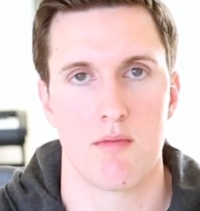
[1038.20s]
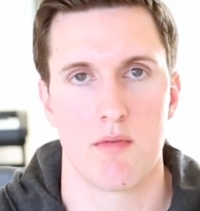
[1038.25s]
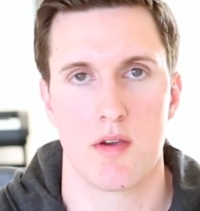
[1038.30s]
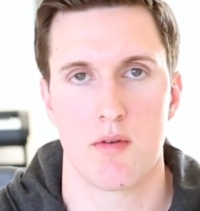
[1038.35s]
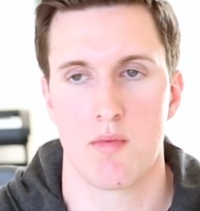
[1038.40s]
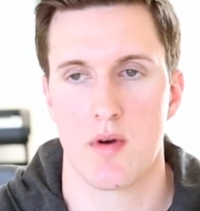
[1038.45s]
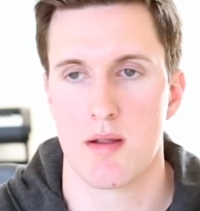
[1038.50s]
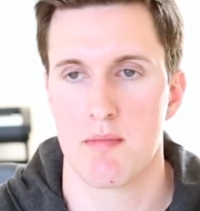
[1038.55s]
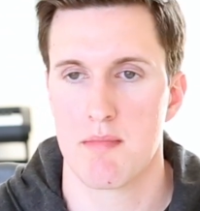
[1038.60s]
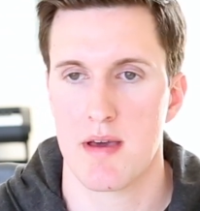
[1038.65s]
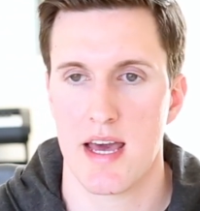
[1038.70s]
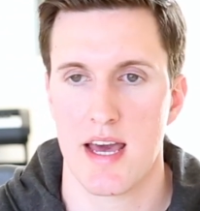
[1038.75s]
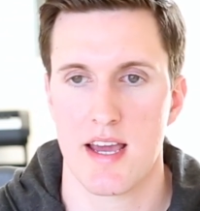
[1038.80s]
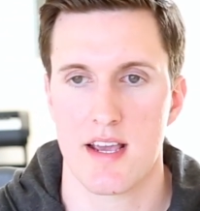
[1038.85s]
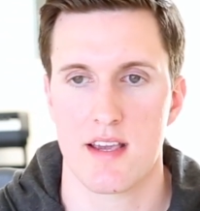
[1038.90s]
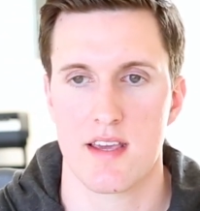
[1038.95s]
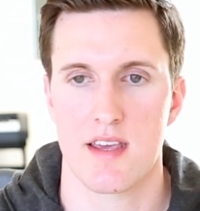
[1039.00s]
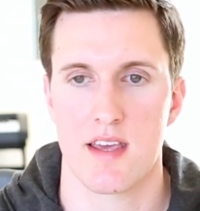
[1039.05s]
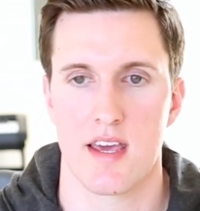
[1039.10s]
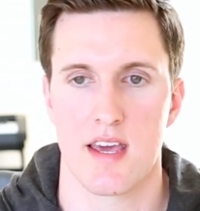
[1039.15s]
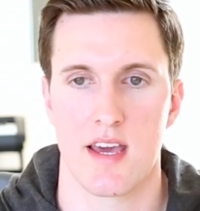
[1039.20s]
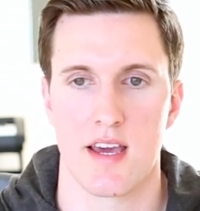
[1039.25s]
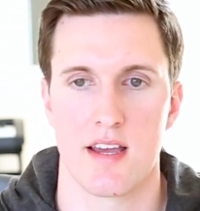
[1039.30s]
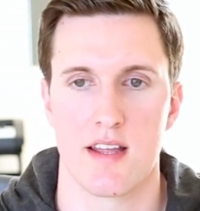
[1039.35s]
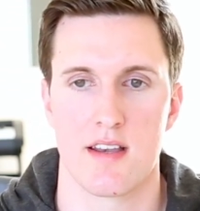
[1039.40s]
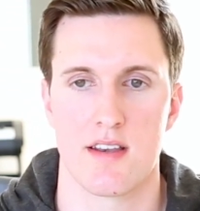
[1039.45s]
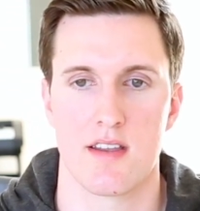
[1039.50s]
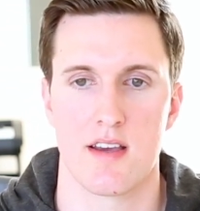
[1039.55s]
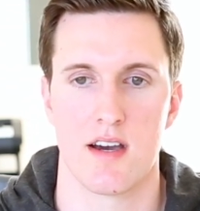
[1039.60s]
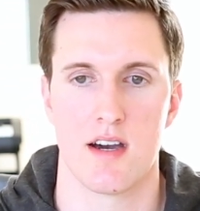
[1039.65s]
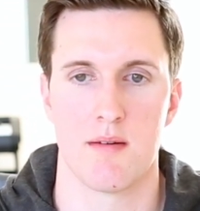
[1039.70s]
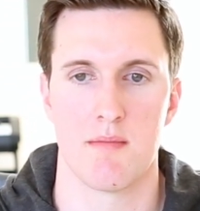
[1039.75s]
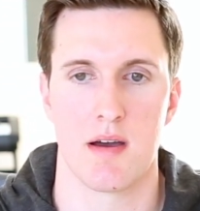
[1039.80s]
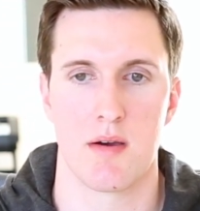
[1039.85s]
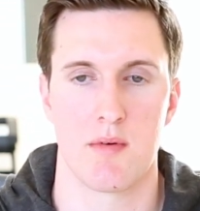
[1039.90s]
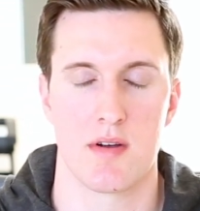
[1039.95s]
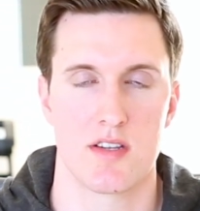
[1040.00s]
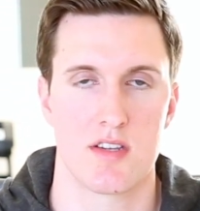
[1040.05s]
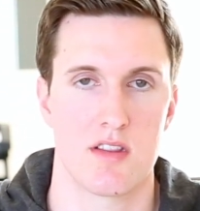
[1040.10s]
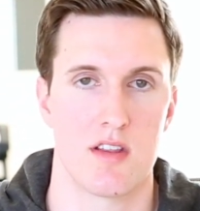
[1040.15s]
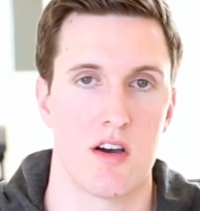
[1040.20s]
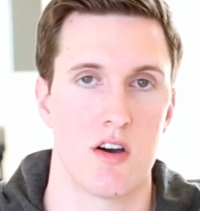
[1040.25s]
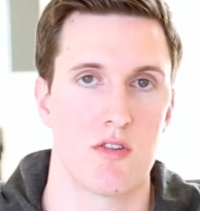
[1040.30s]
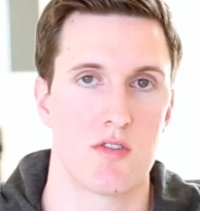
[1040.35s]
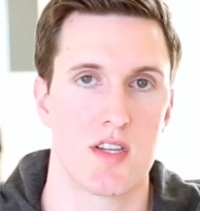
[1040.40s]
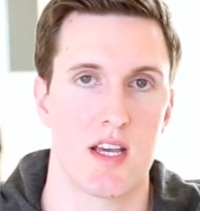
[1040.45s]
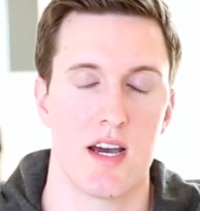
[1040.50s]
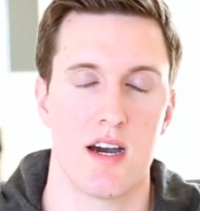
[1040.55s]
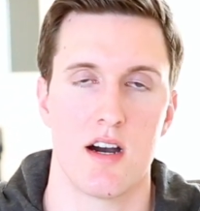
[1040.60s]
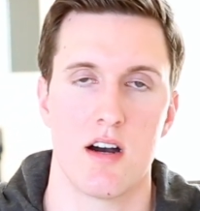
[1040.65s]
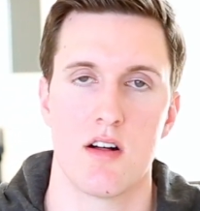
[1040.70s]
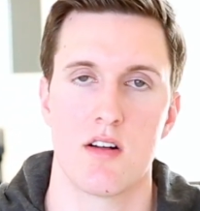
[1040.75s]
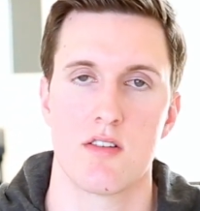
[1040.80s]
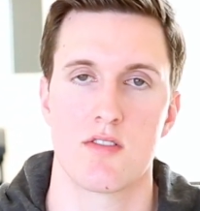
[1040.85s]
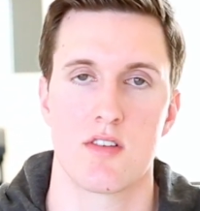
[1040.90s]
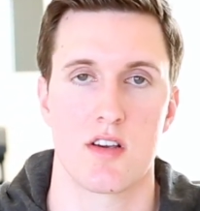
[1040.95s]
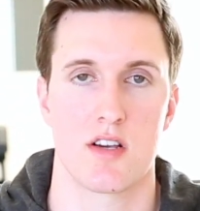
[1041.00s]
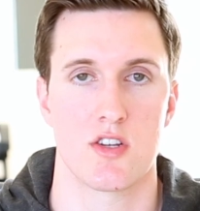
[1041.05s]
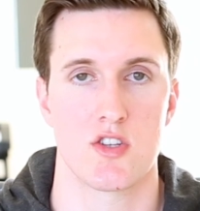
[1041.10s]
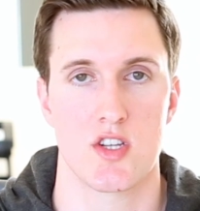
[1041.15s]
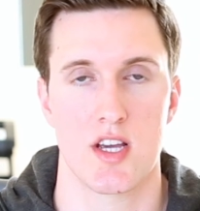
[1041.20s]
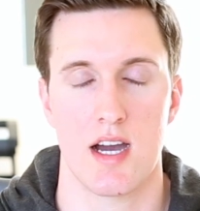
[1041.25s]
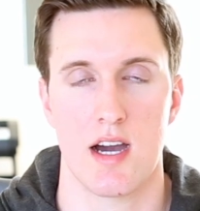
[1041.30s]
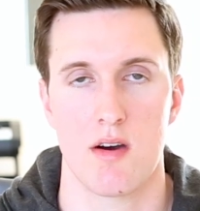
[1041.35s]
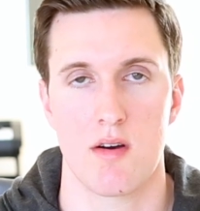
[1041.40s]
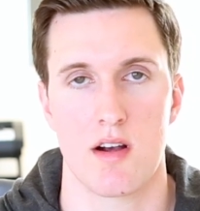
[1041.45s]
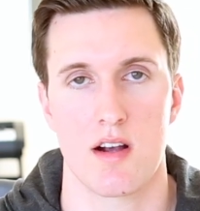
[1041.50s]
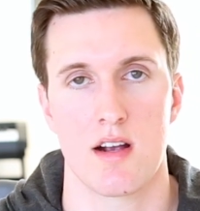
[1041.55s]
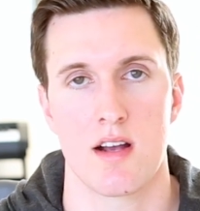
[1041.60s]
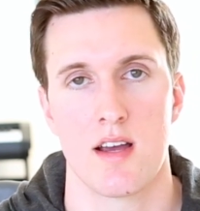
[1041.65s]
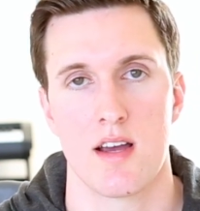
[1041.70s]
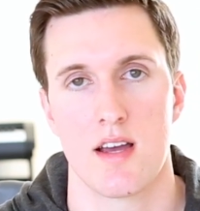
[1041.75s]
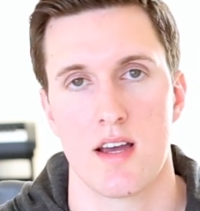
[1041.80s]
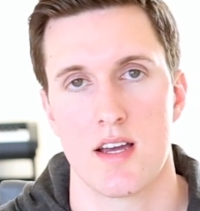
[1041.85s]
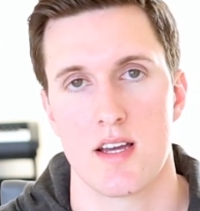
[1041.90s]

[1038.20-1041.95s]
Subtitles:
We went back, and I went to the hotel, took a shower.